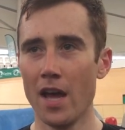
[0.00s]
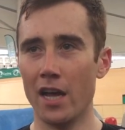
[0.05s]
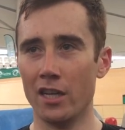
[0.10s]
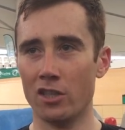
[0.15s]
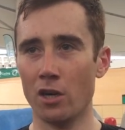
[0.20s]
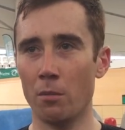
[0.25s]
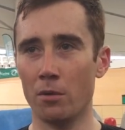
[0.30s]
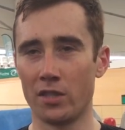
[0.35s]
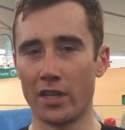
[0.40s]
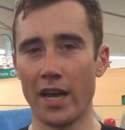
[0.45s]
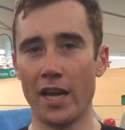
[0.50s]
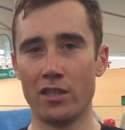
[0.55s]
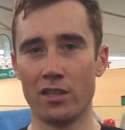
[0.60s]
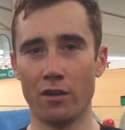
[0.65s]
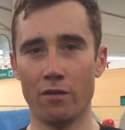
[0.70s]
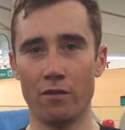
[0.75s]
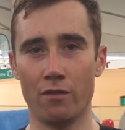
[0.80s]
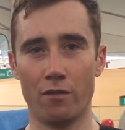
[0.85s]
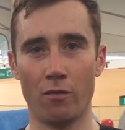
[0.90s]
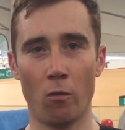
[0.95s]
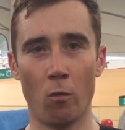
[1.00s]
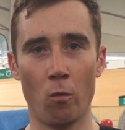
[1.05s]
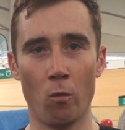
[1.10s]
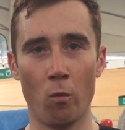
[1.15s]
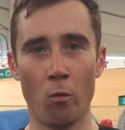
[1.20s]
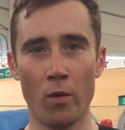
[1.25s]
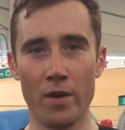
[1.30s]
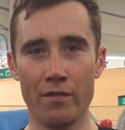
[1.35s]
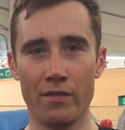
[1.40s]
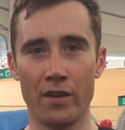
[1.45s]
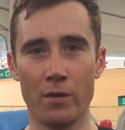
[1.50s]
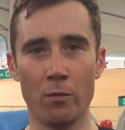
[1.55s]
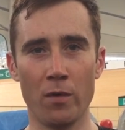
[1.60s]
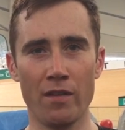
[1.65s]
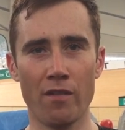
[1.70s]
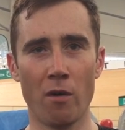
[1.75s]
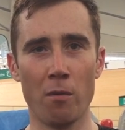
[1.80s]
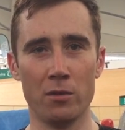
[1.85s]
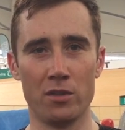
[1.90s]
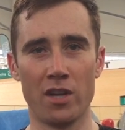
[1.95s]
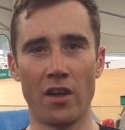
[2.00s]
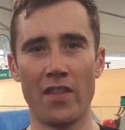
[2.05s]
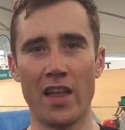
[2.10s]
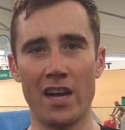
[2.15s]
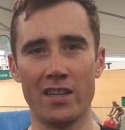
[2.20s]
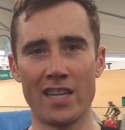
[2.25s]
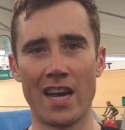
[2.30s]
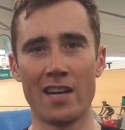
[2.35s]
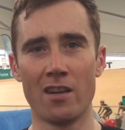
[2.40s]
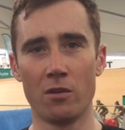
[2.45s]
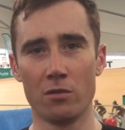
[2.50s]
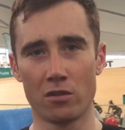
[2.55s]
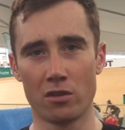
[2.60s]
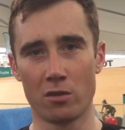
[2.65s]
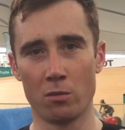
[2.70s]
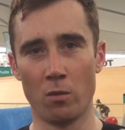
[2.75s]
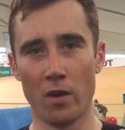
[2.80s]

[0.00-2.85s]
it's almost a case of we've, we've almost done that as adults,